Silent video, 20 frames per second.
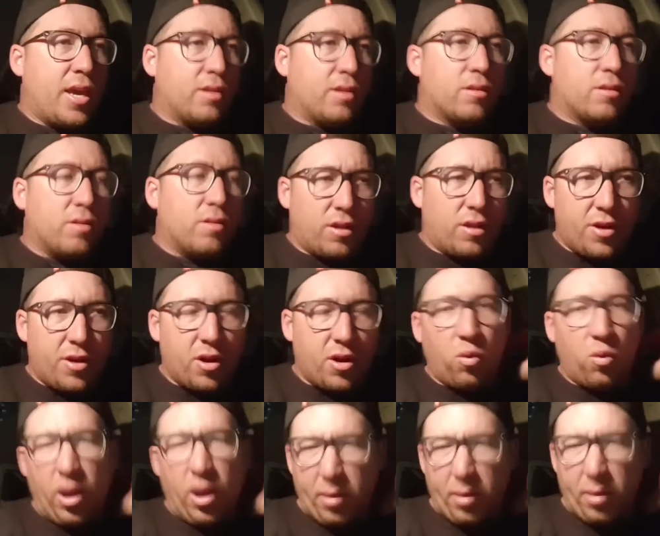I don't know
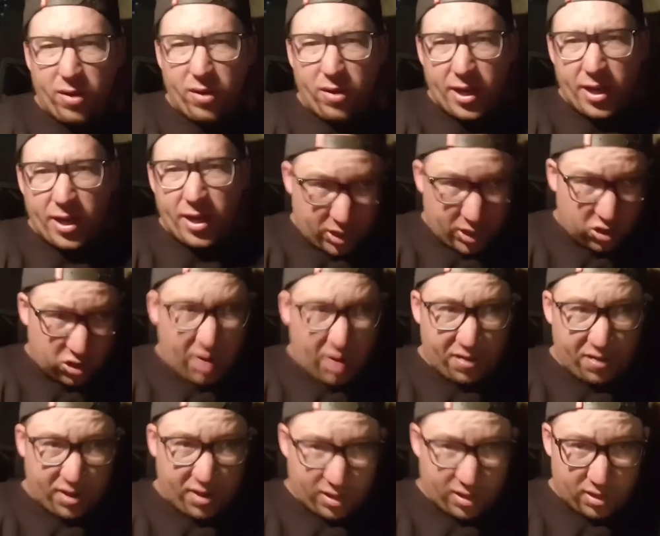why we're running into
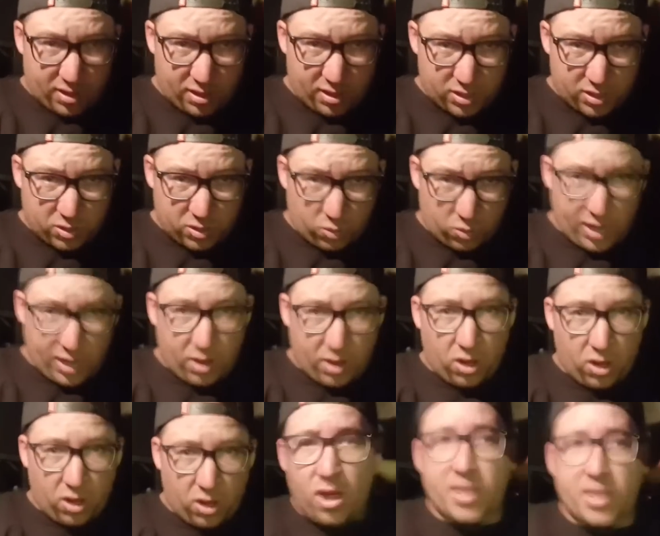traffic.
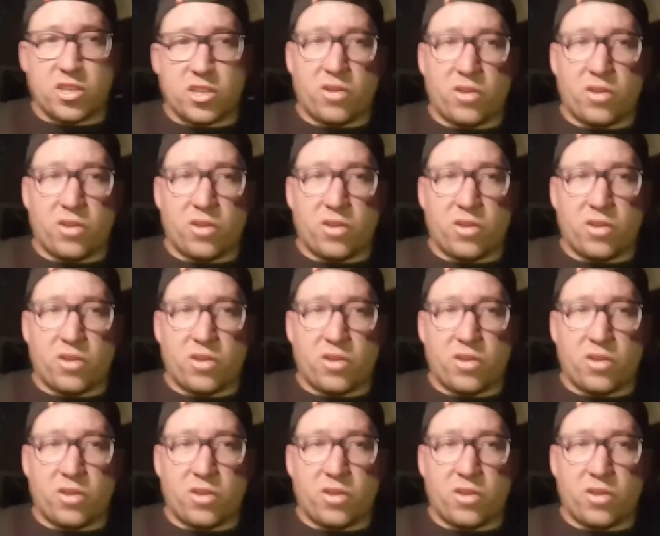There's a crash.